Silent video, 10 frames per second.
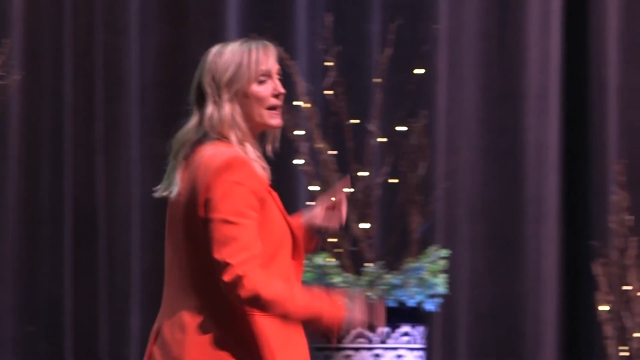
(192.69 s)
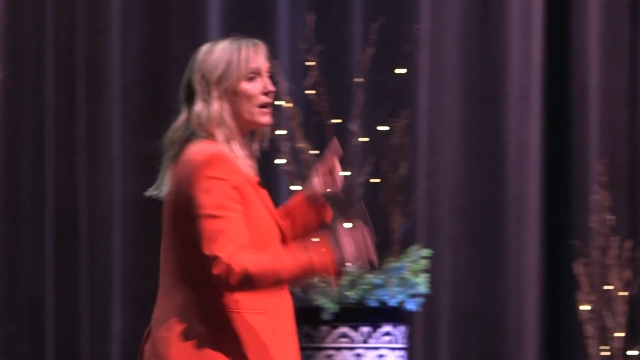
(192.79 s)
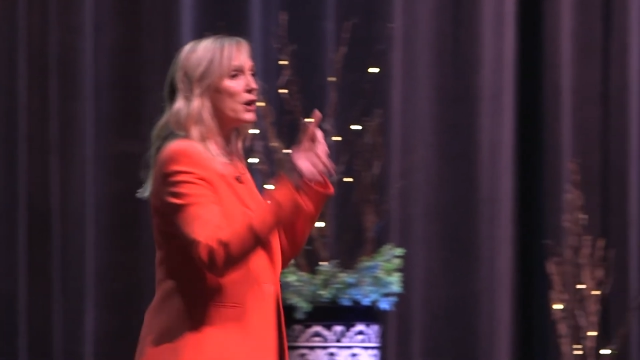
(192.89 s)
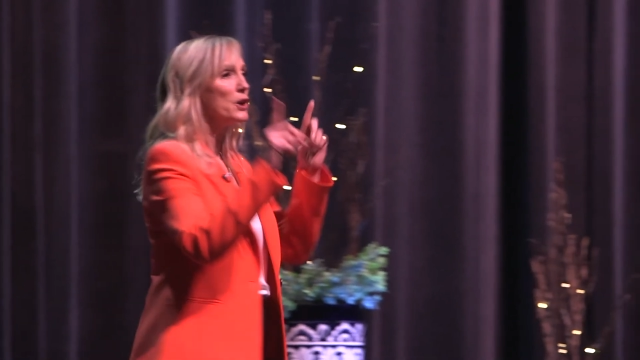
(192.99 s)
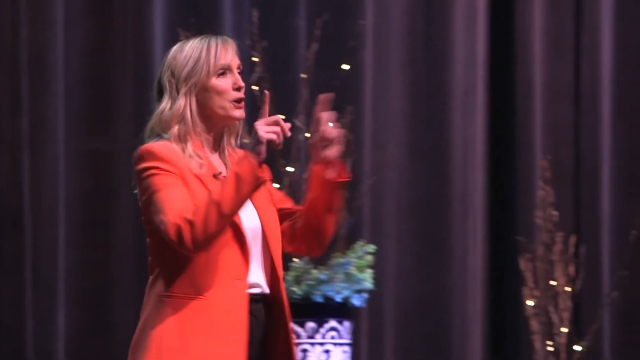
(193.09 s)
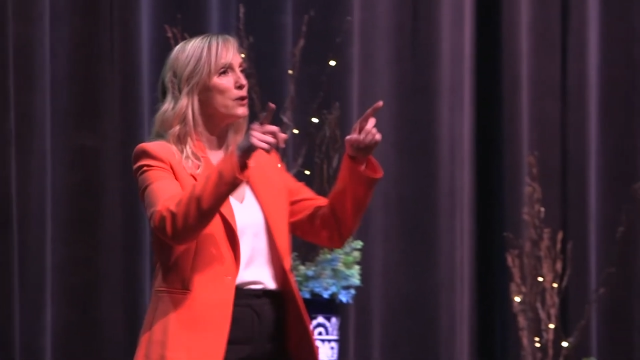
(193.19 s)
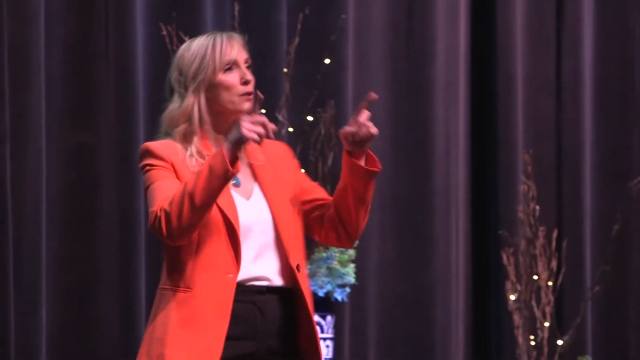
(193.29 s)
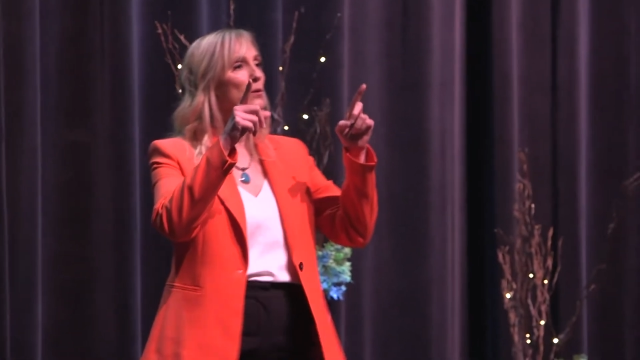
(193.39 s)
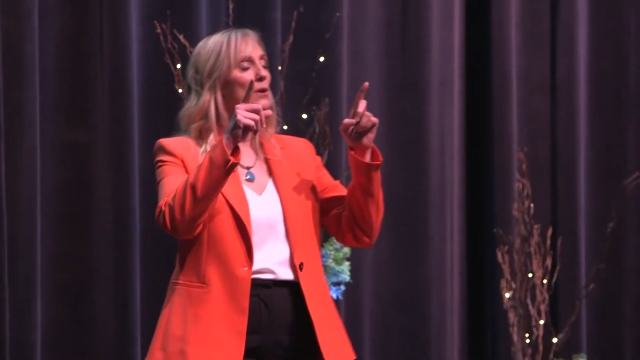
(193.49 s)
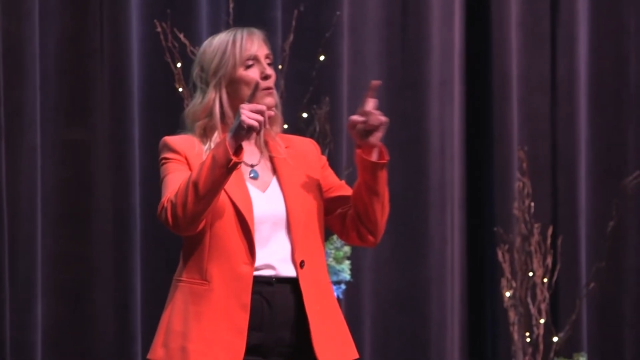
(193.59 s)

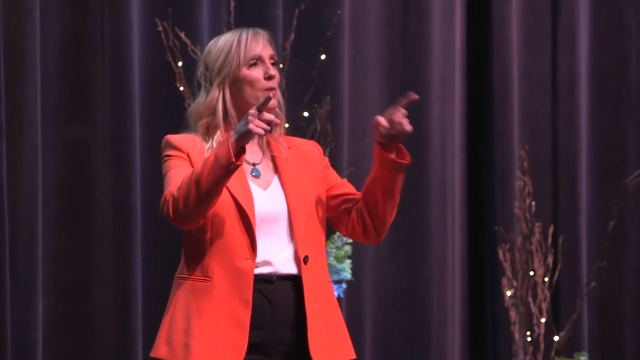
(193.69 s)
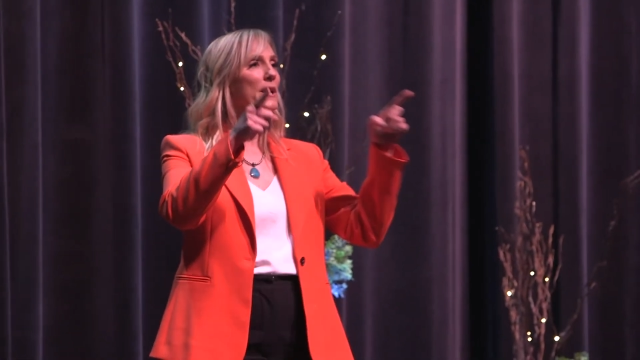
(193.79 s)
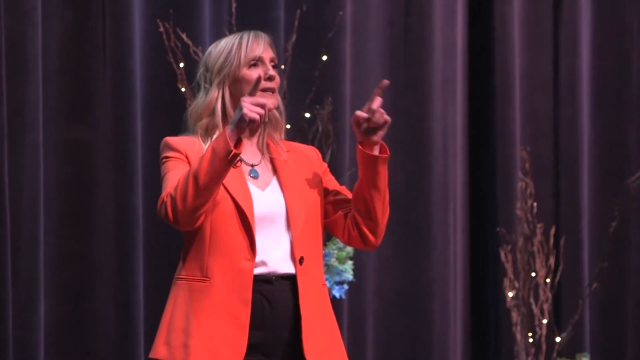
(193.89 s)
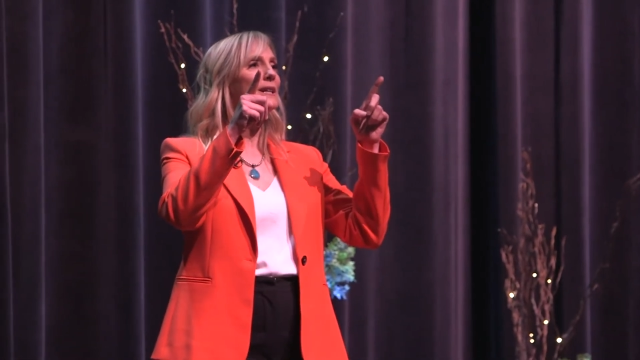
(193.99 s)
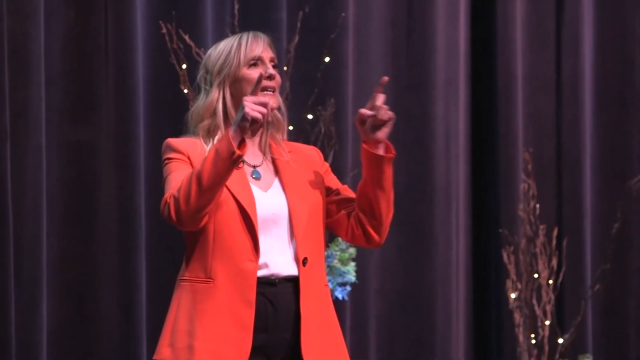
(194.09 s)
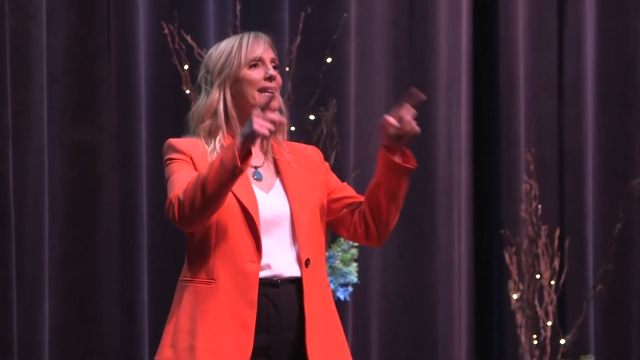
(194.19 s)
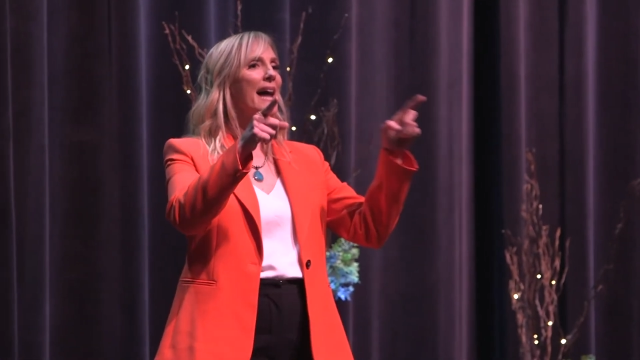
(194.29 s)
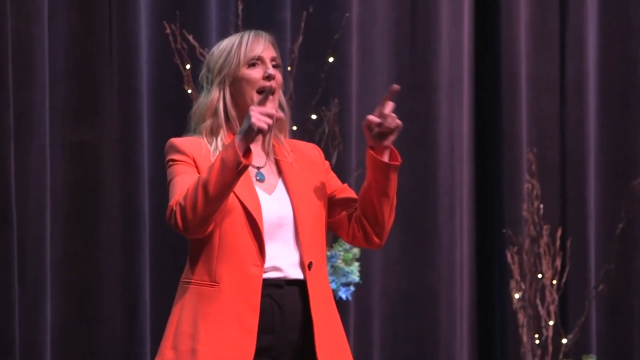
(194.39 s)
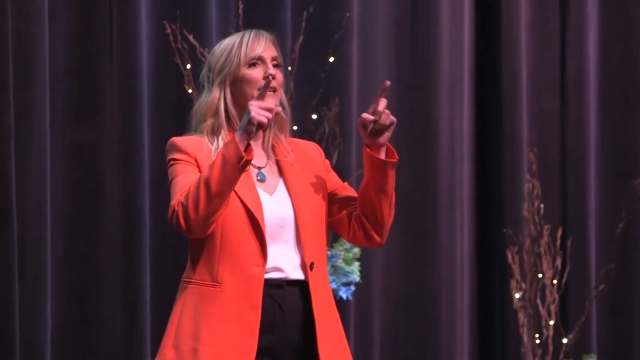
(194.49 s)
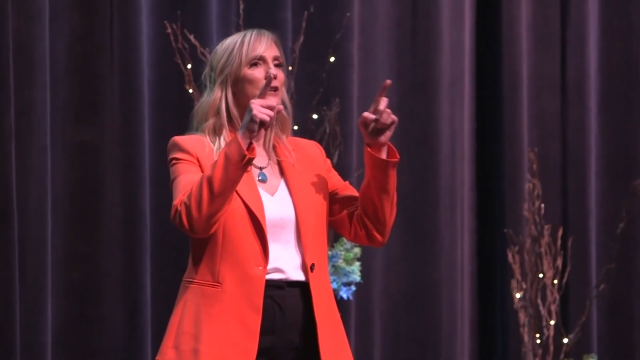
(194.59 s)
you will
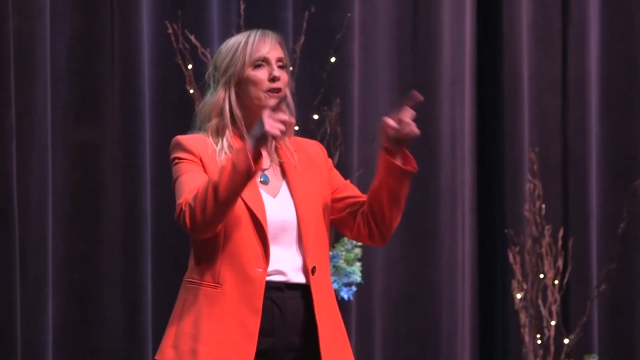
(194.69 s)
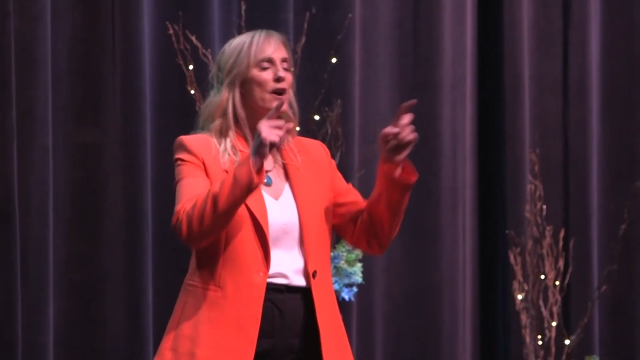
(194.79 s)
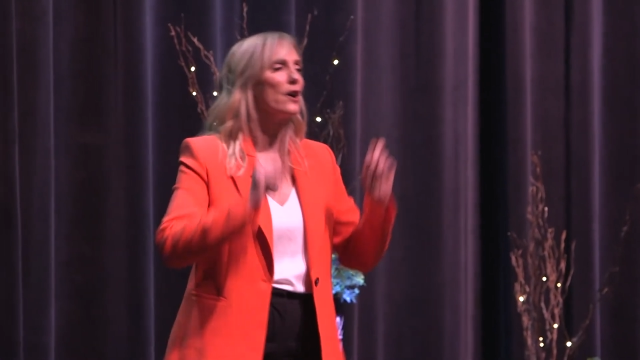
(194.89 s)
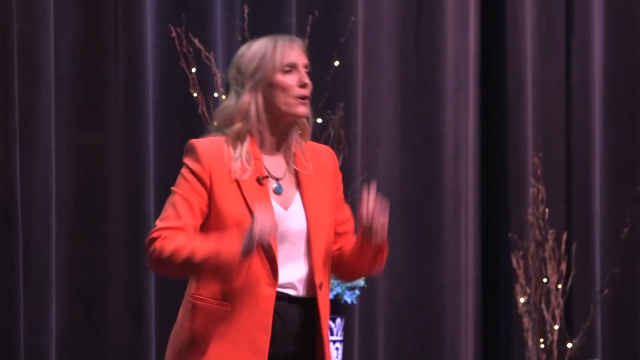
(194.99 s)
not know